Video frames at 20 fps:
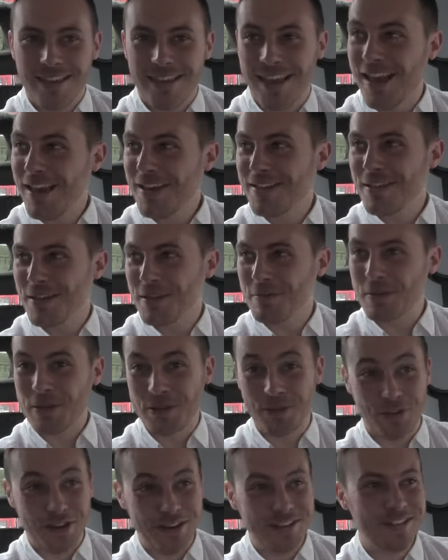Yeah, that'd be
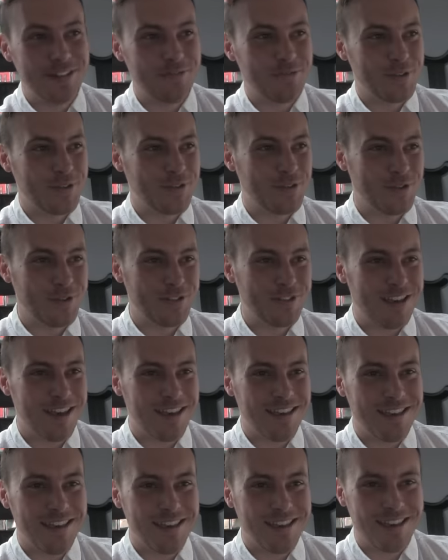great if we could.
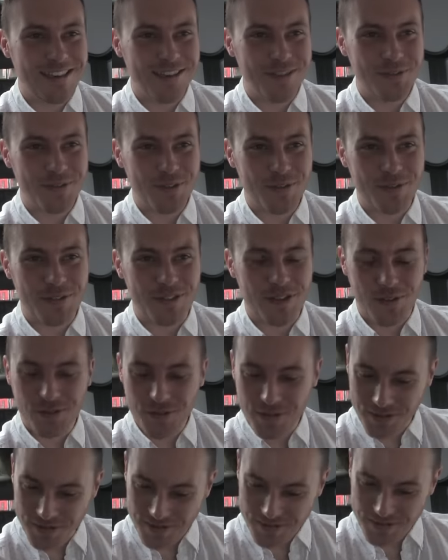Yeah, without a doubt.